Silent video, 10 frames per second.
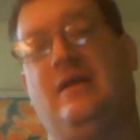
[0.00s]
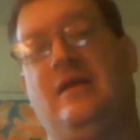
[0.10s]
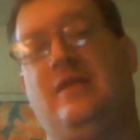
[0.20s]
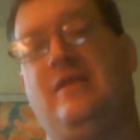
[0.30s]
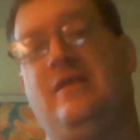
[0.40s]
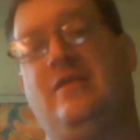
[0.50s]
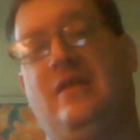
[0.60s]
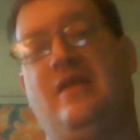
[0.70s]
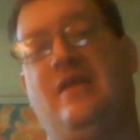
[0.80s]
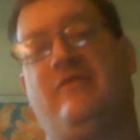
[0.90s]
it
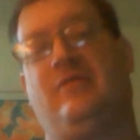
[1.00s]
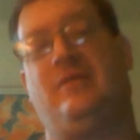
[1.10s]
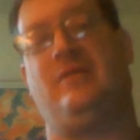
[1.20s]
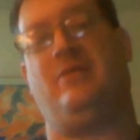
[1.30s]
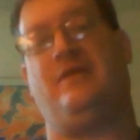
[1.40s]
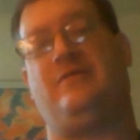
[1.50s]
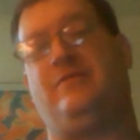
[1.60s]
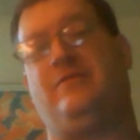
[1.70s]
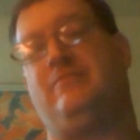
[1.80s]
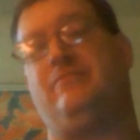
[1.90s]
never really impressed
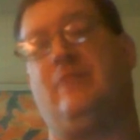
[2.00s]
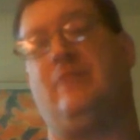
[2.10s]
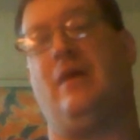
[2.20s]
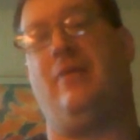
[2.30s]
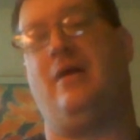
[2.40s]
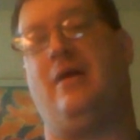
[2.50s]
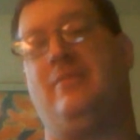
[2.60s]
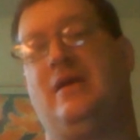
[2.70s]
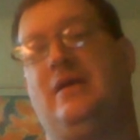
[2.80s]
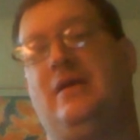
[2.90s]
upon me